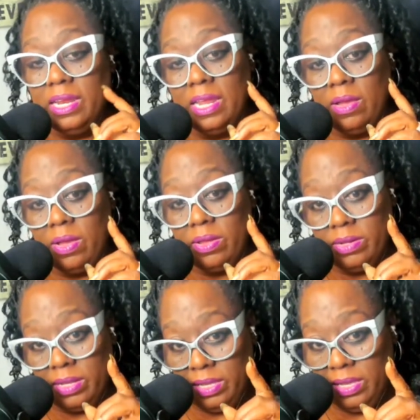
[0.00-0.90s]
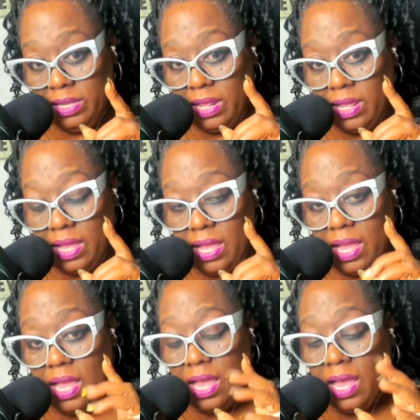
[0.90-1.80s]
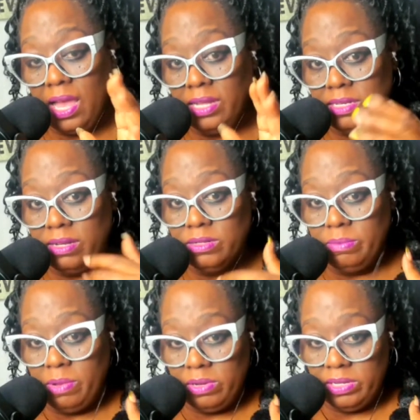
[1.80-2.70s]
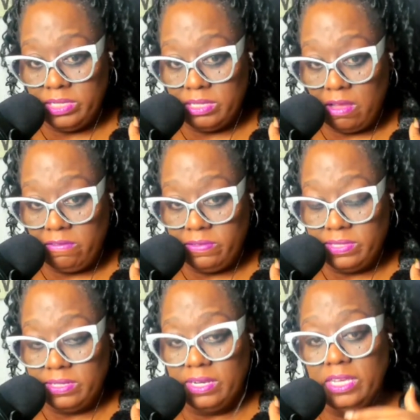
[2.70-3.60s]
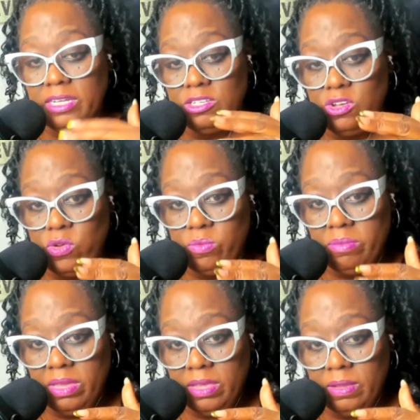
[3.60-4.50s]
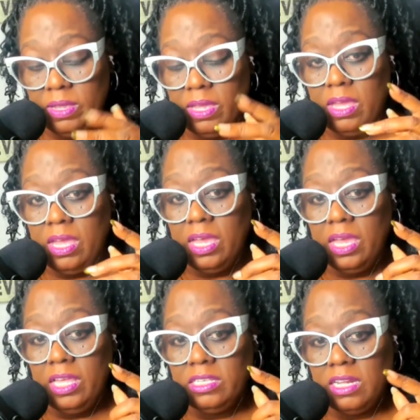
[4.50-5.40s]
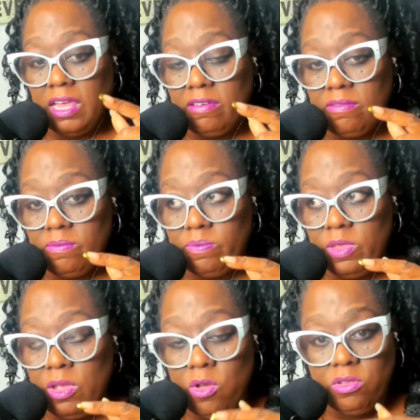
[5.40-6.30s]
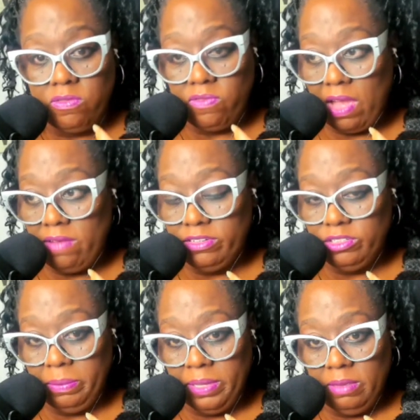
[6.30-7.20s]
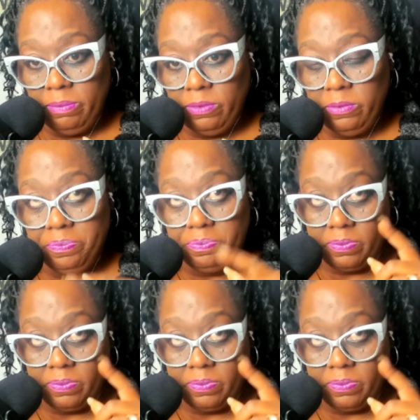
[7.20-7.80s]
Now, again, I talked to the police officer. He told me it's like it holds 500 people.